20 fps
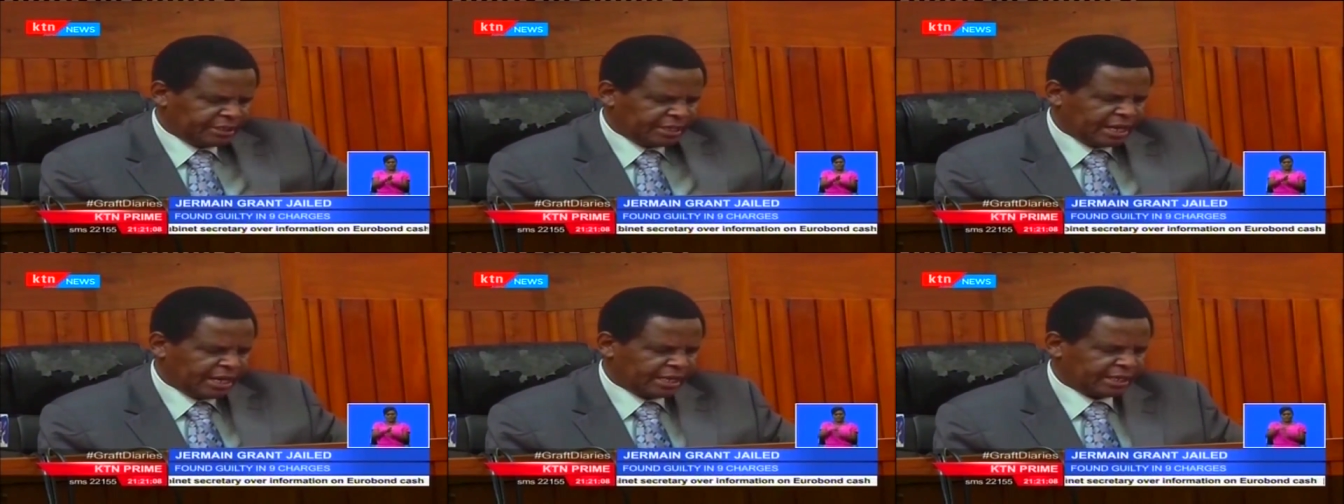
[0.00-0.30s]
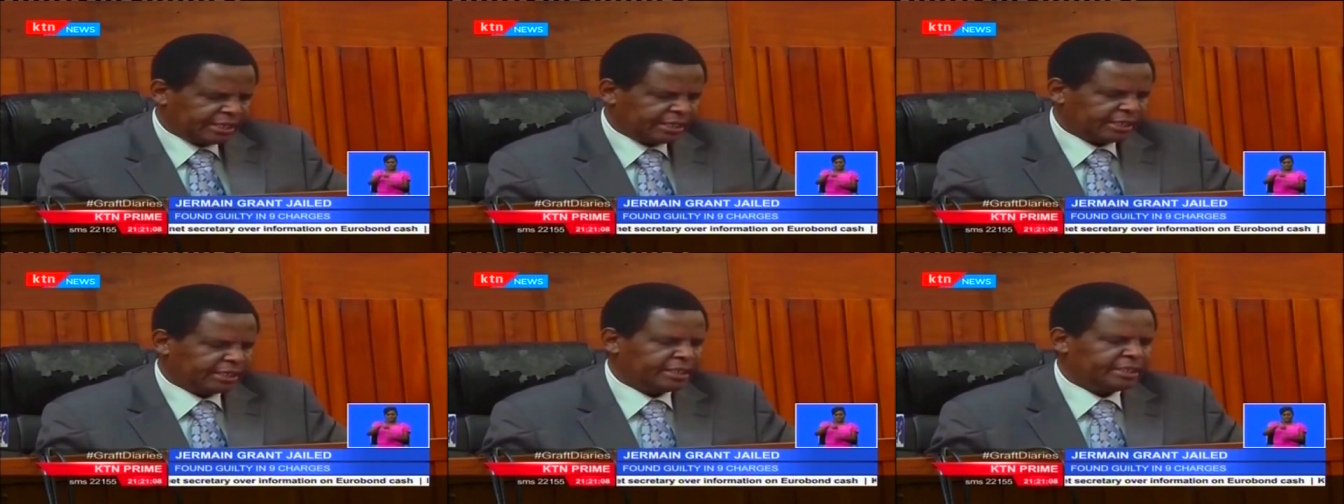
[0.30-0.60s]
the
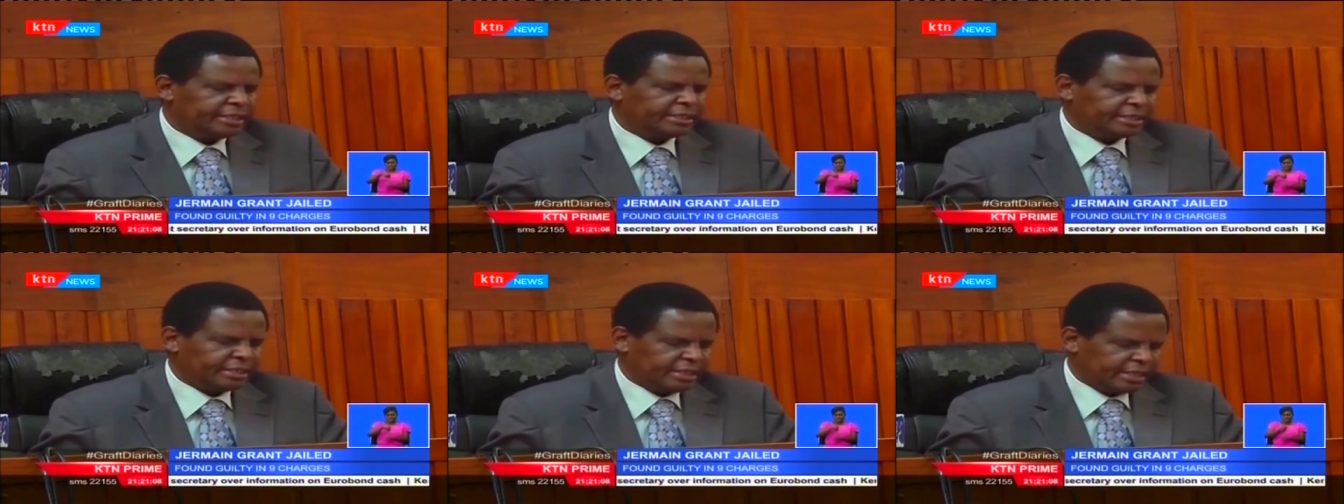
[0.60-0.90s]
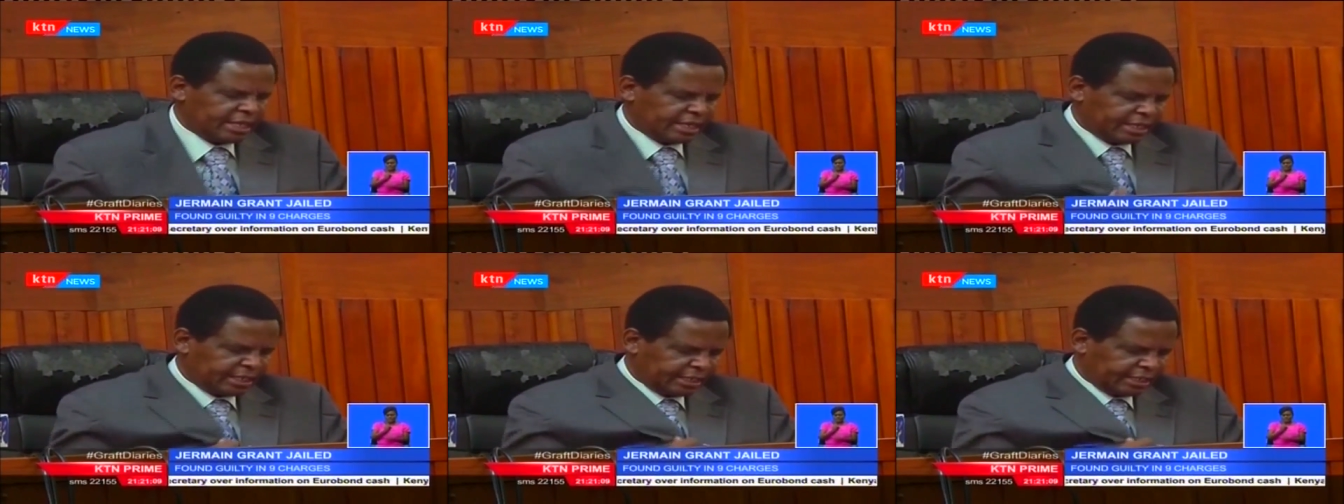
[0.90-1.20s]

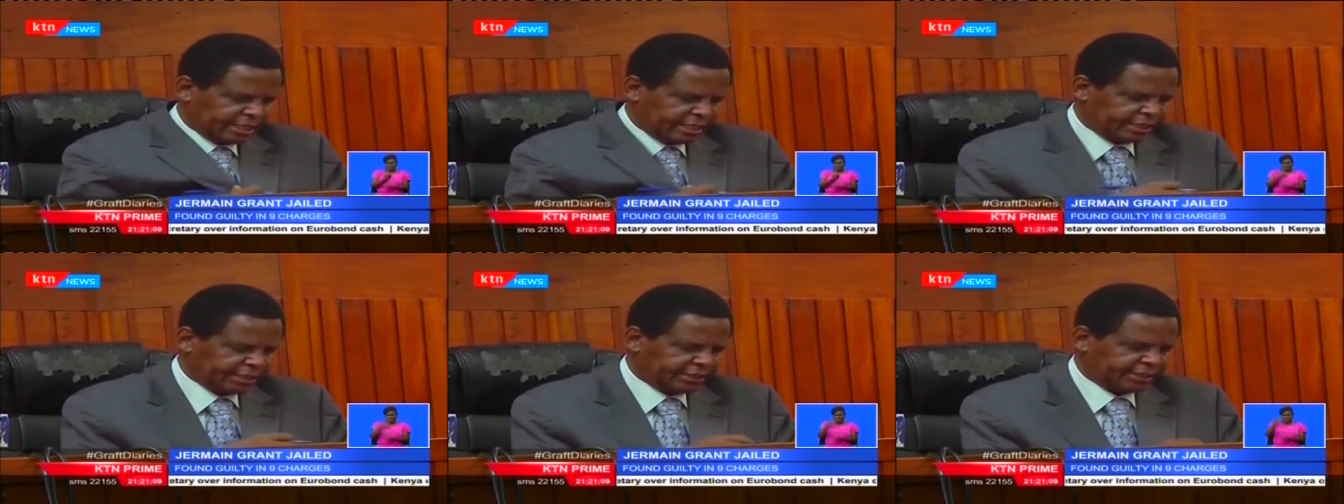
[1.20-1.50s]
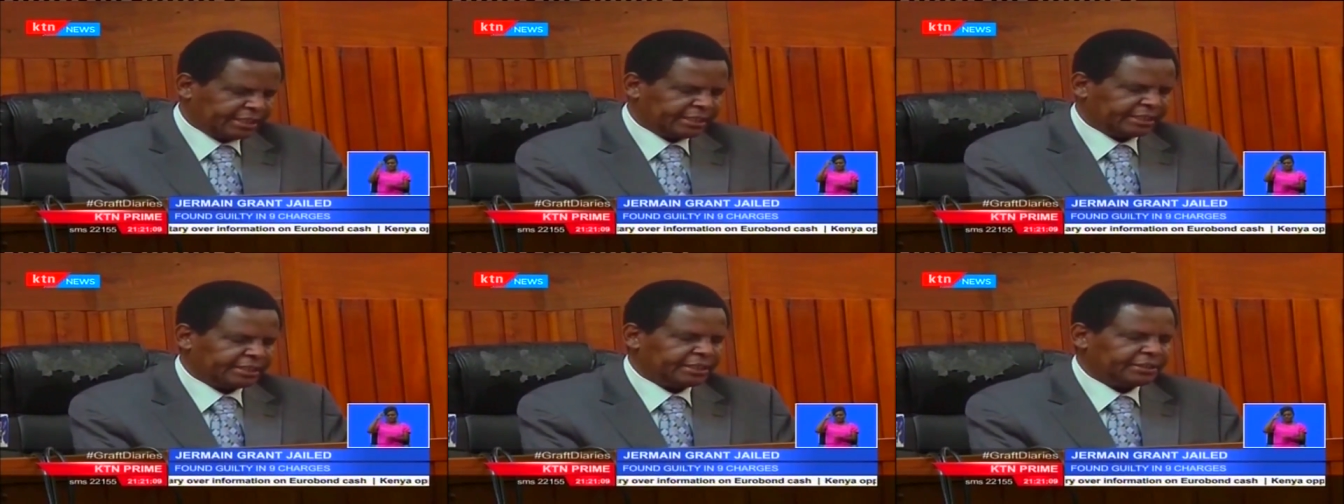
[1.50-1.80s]
aggregate
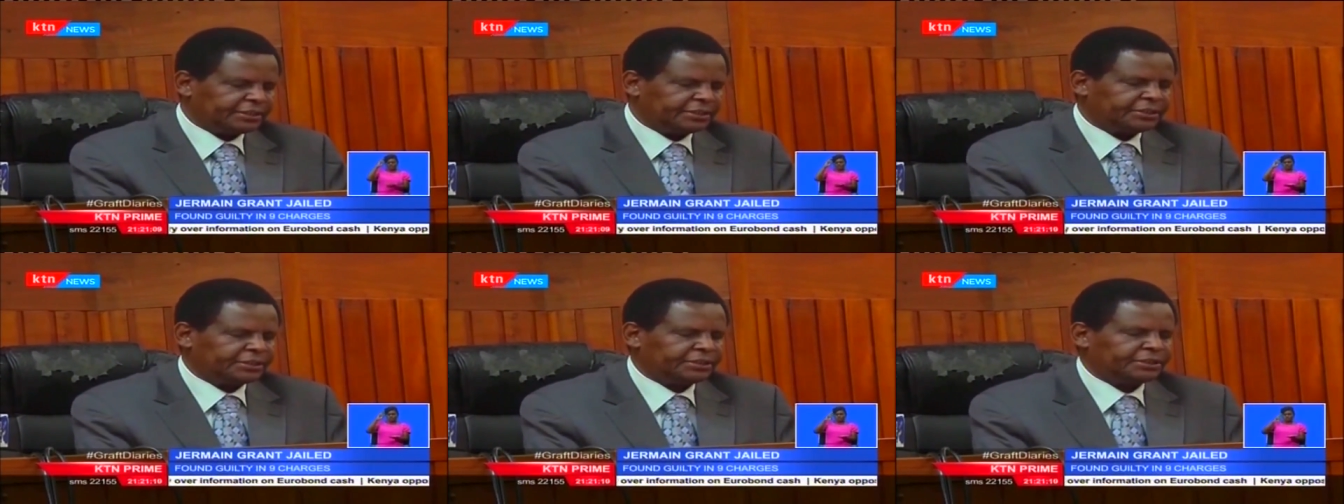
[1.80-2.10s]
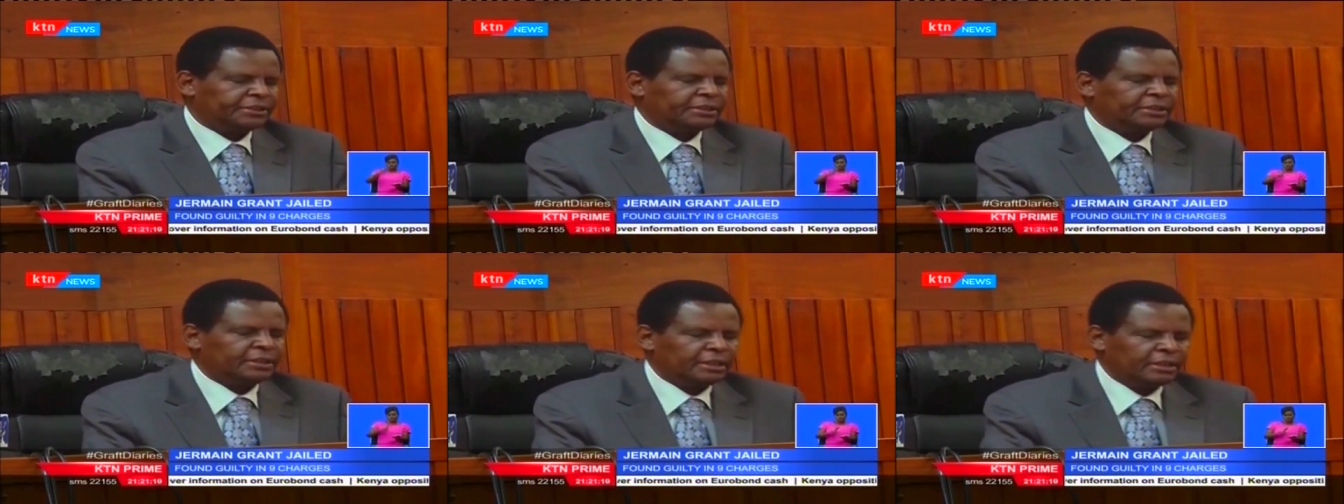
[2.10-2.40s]

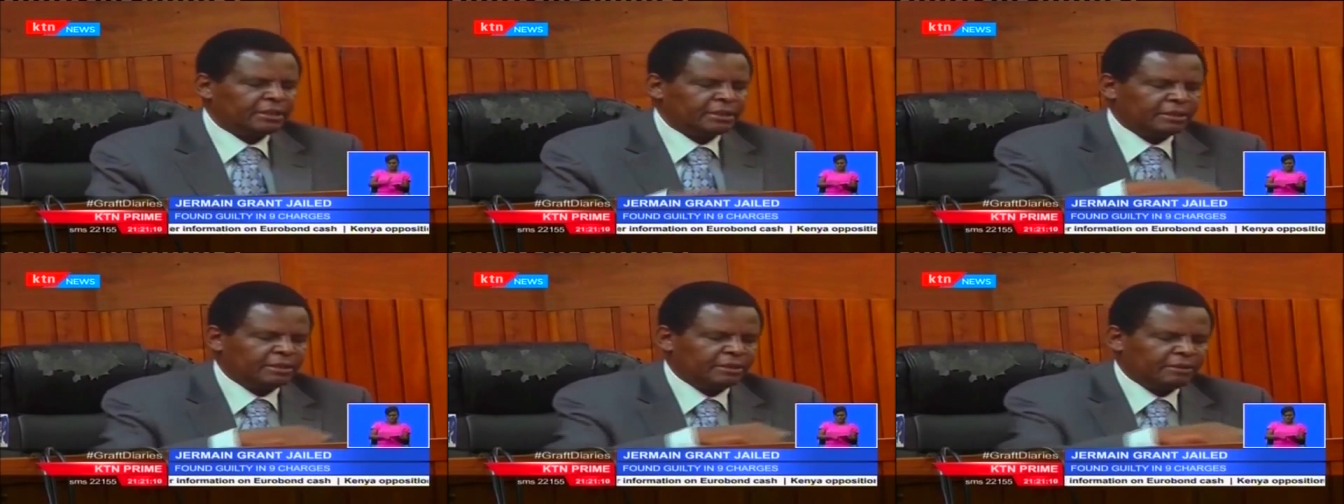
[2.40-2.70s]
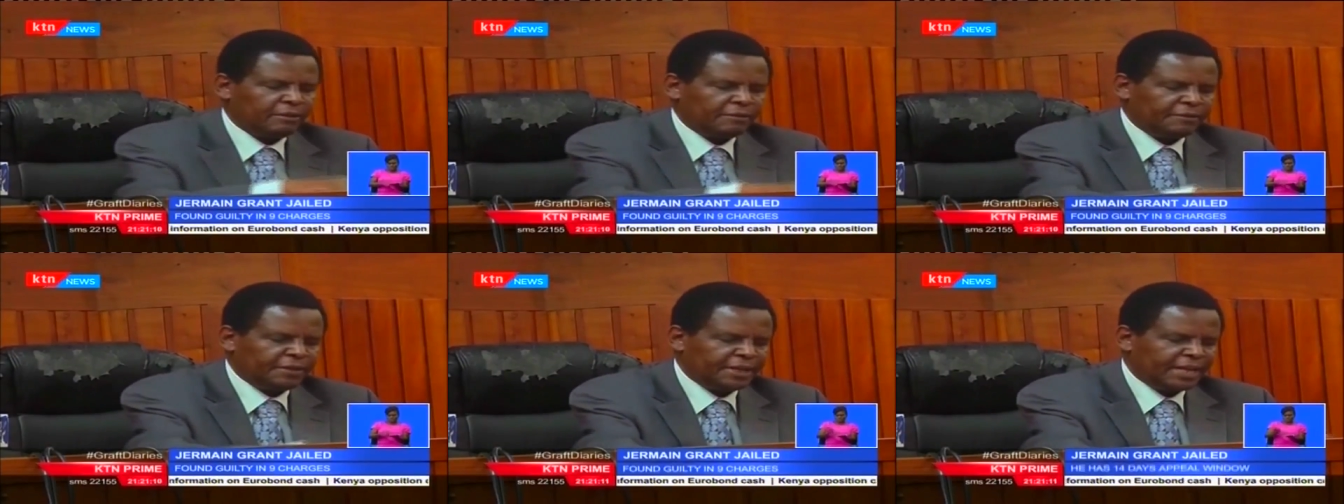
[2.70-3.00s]
sentence
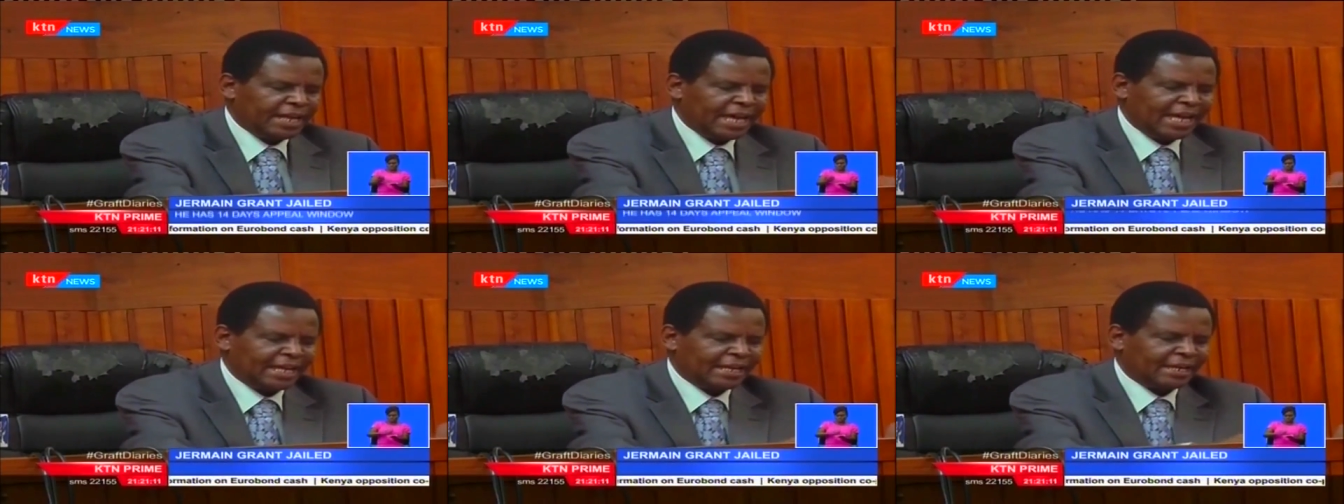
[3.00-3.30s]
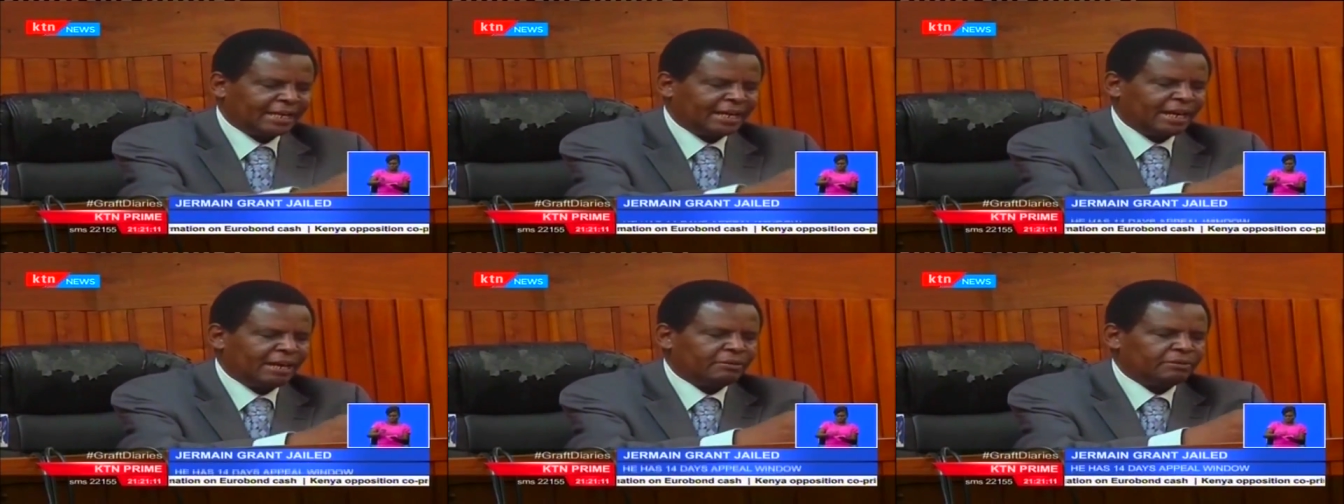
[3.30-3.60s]
of the
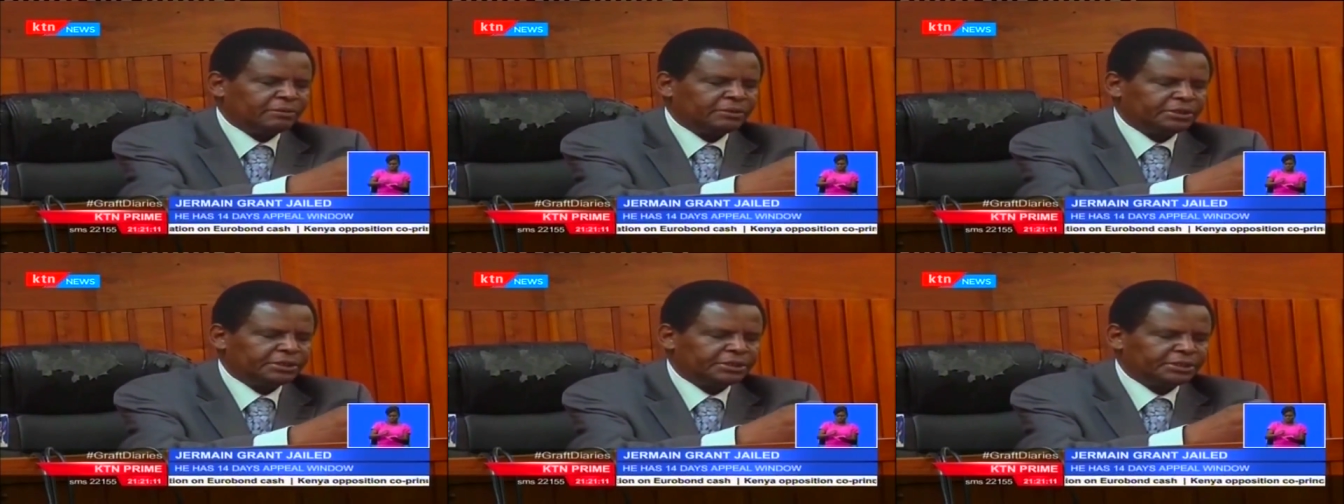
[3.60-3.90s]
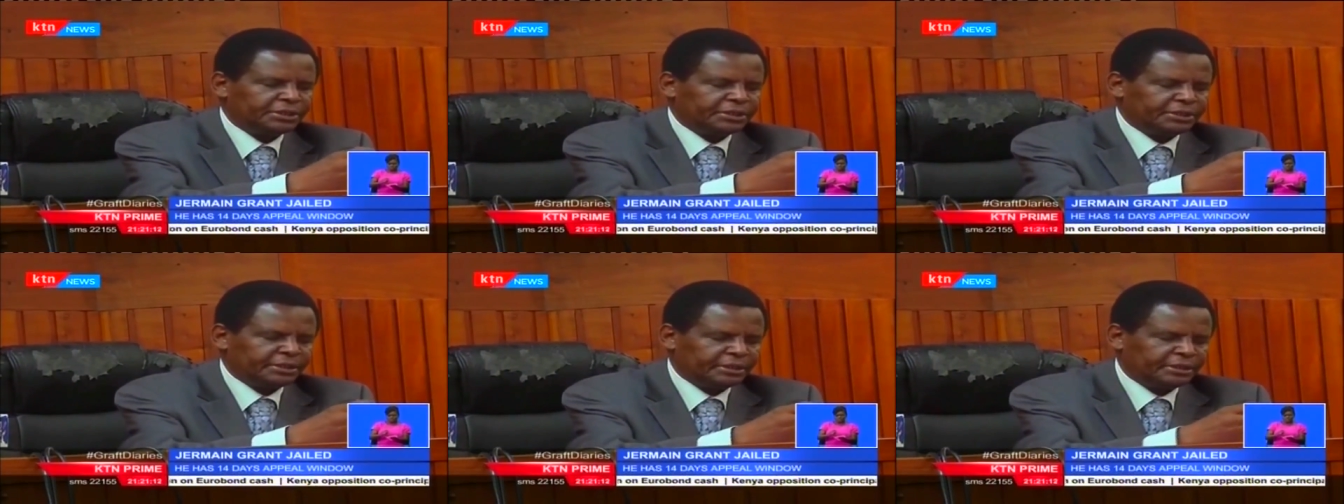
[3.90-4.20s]
9
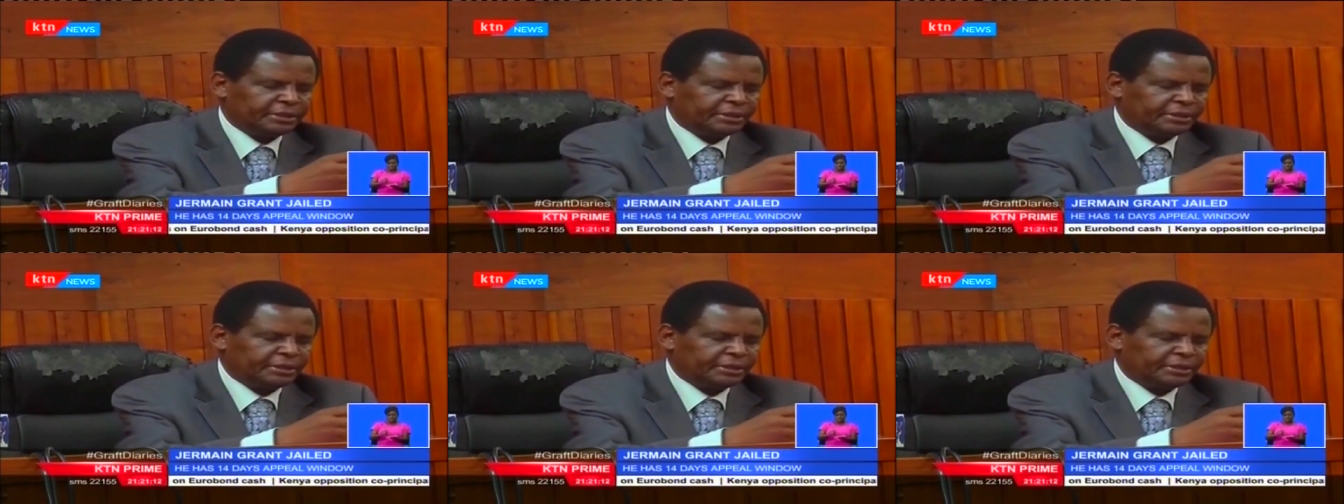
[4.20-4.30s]
counts